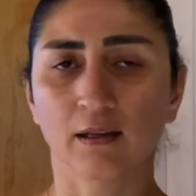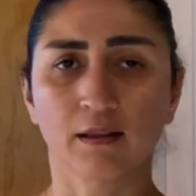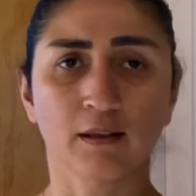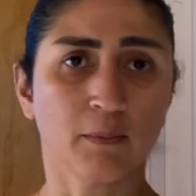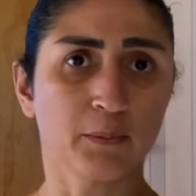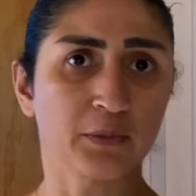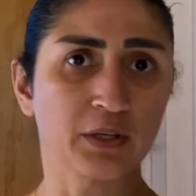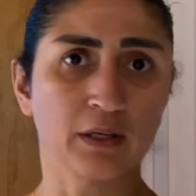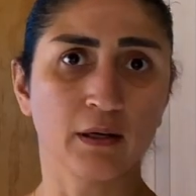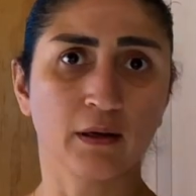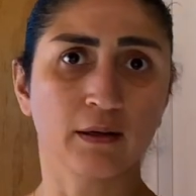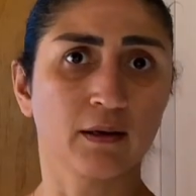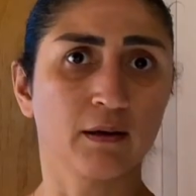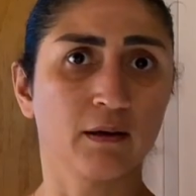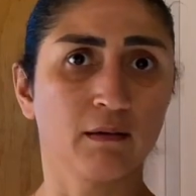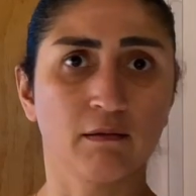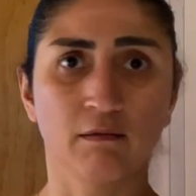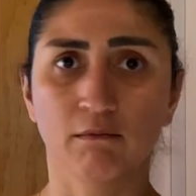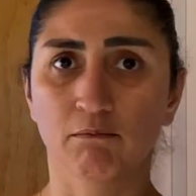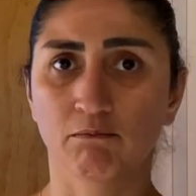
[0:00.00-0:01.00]
something like
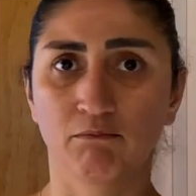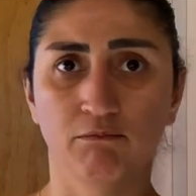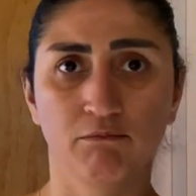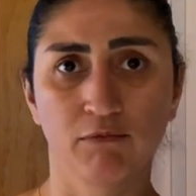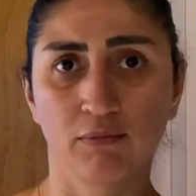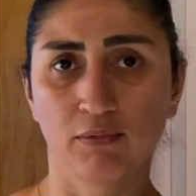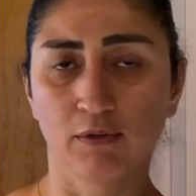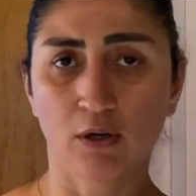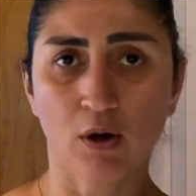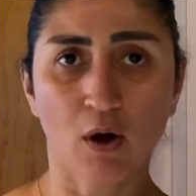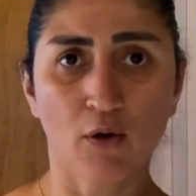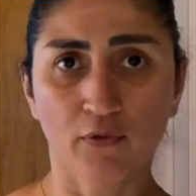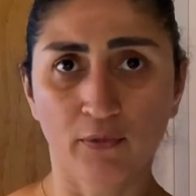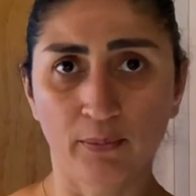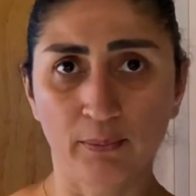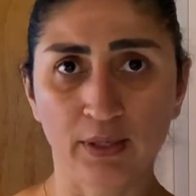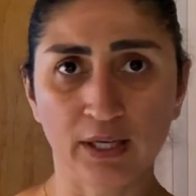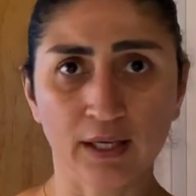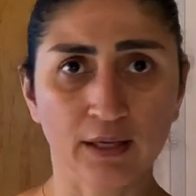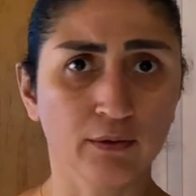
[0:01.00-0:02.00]
a loft
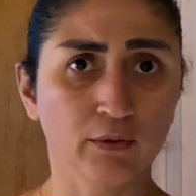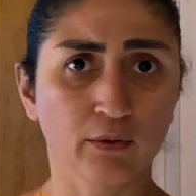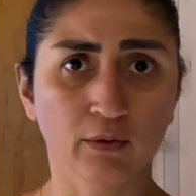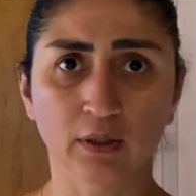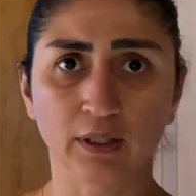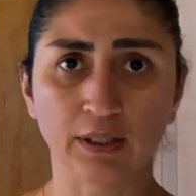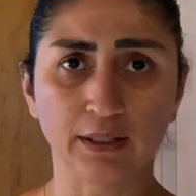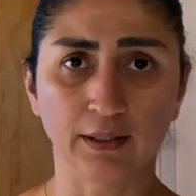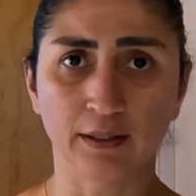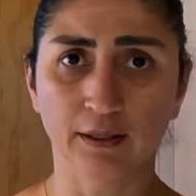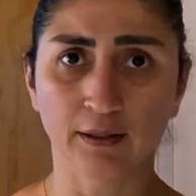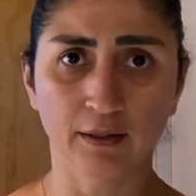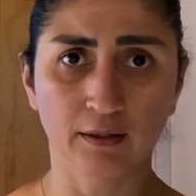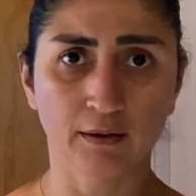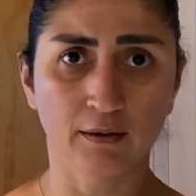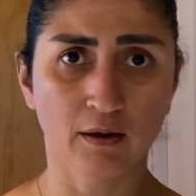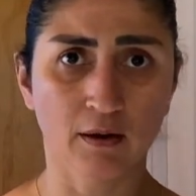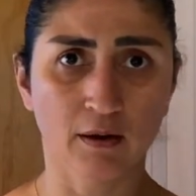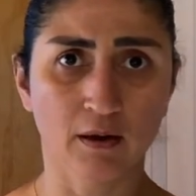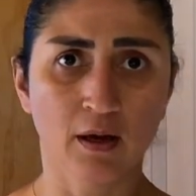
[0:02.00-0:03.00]
bed or
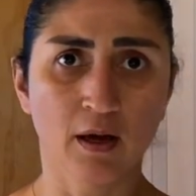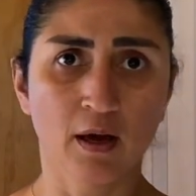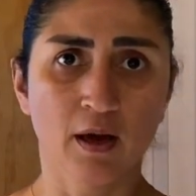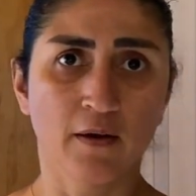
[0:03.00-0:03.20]
internal